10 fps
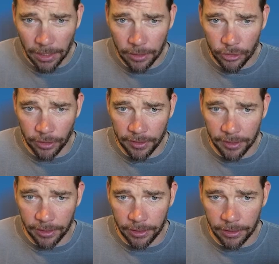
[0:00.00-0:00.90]
It shows
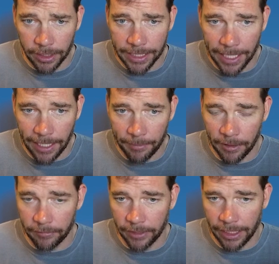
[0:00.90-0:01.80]
you the time
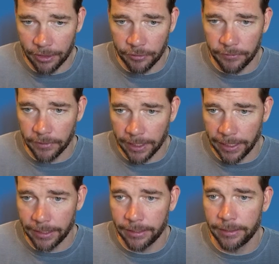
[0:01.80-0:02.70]
of each
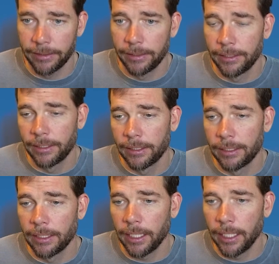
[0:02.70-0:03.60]
flight,
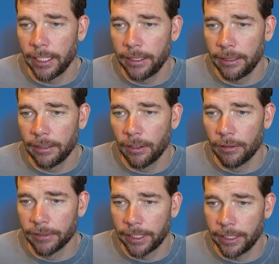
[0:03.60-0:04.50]
and
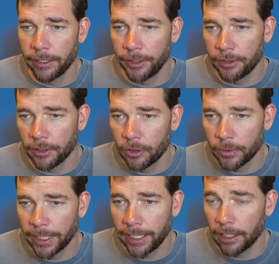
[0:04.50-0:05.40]
over here you can
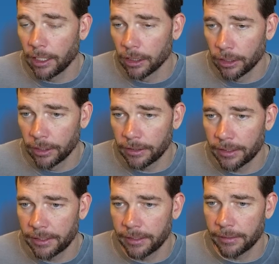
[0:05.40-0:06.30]
create
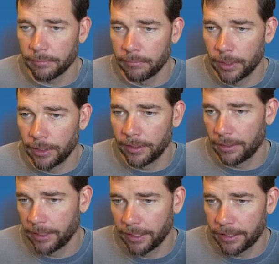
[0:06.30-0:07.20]
alerts.
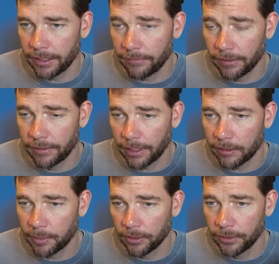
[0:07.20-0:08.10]
Some of this stuff is
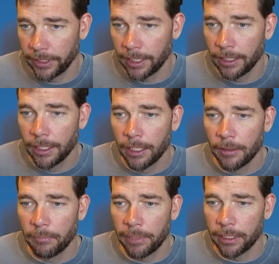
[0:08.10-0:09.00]
Expert only,
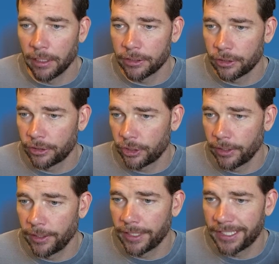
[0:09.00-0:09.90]
but it also
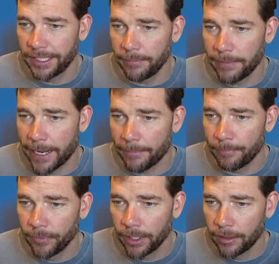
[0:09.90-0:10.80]
shows you a seat map.
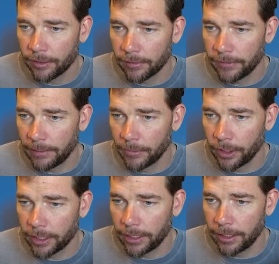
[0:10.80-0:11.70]
So if I'm
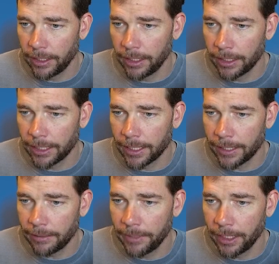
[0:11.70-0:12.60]
looking in
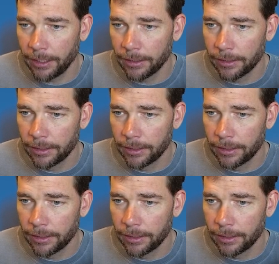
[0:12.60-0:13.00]
economy